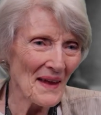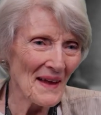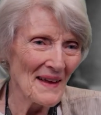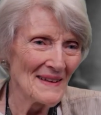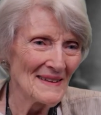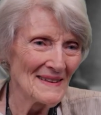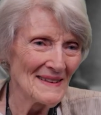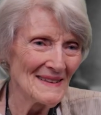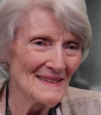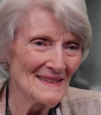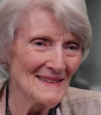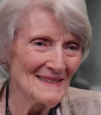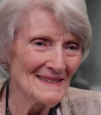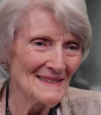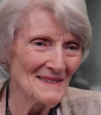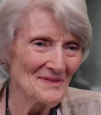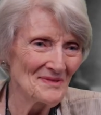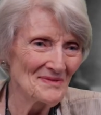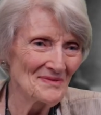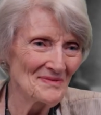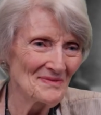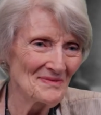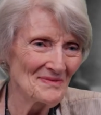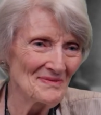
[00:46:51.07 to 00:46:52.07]
It would
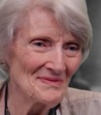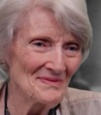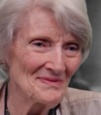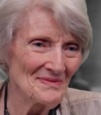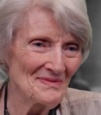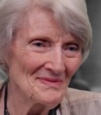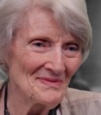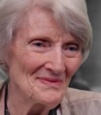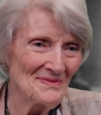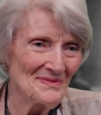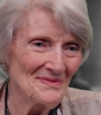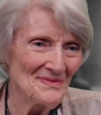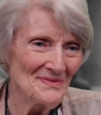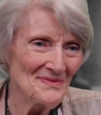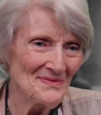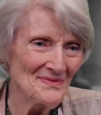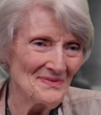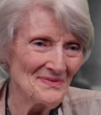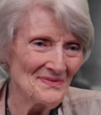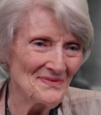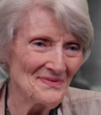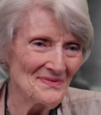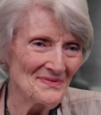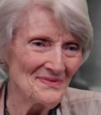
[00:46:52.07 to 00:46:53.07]
be it
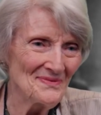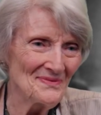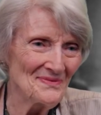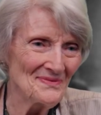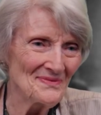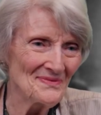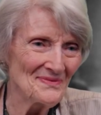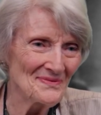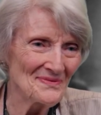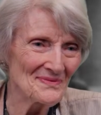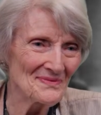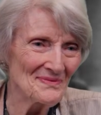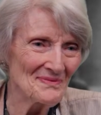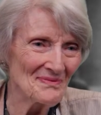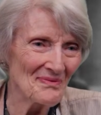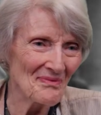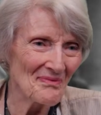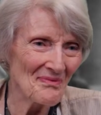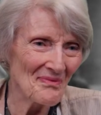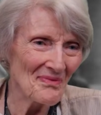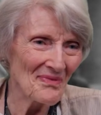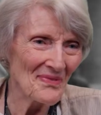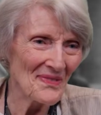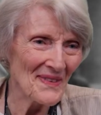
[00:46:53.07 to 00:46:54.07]
would not have
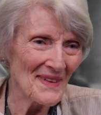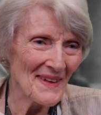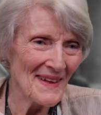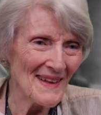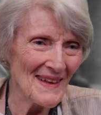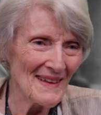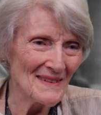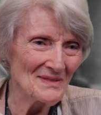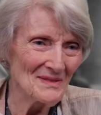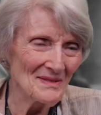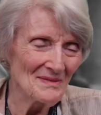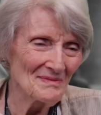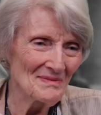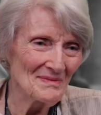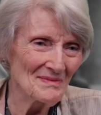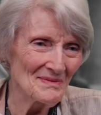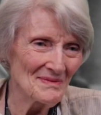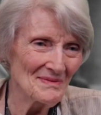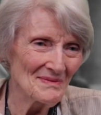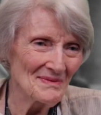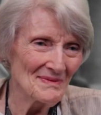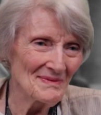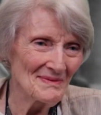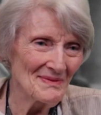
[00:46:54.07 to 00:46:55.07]
been a
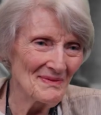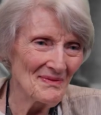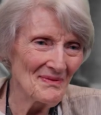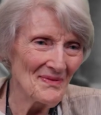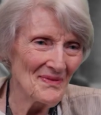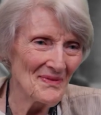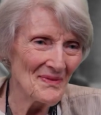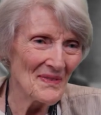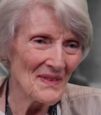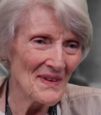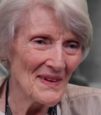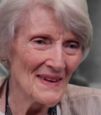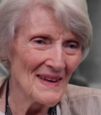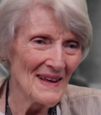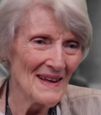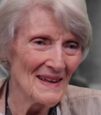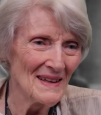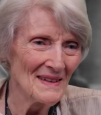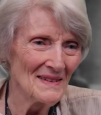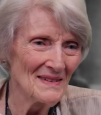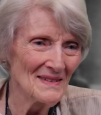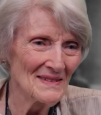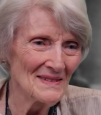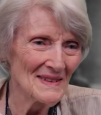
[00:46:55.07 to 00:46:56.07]
university research
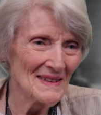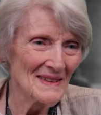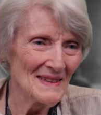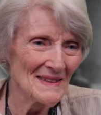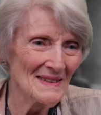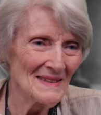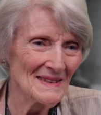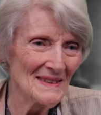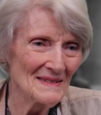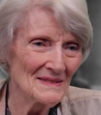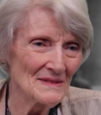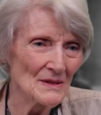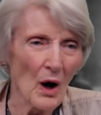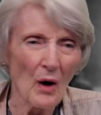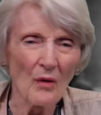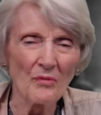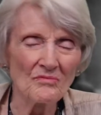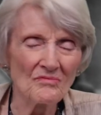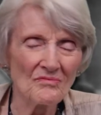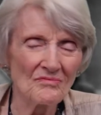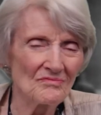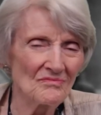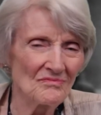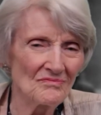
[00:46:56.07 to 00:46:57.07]
project to
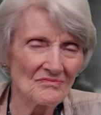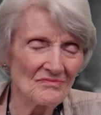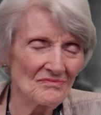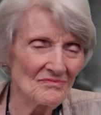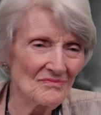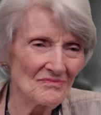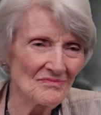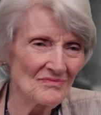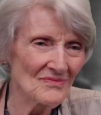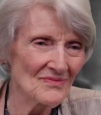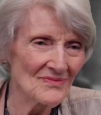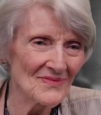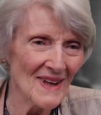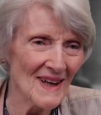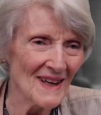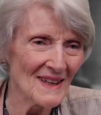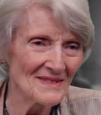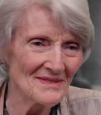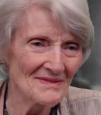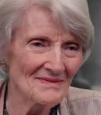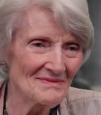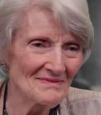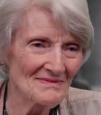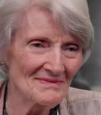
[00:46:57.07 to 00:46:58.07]
no. necessarily to
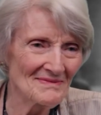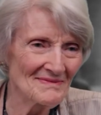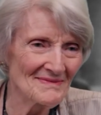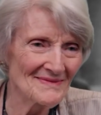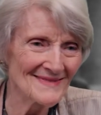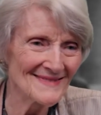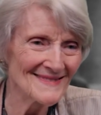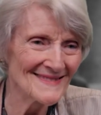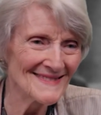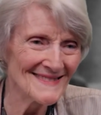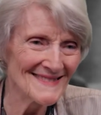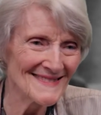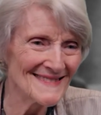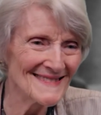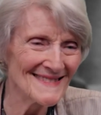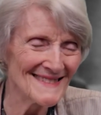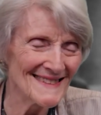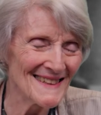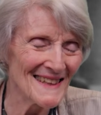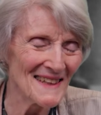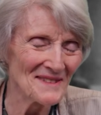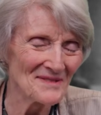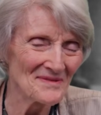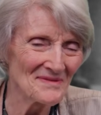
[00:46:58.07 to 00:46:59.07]
yeah. do that
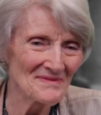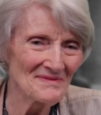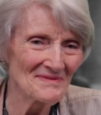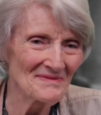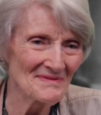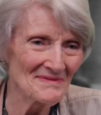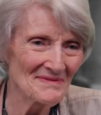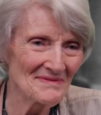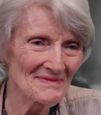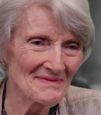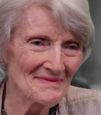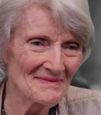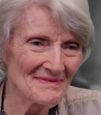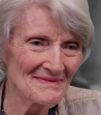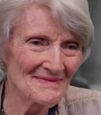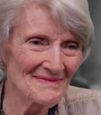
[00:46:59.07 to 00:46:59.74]
next yeah. system.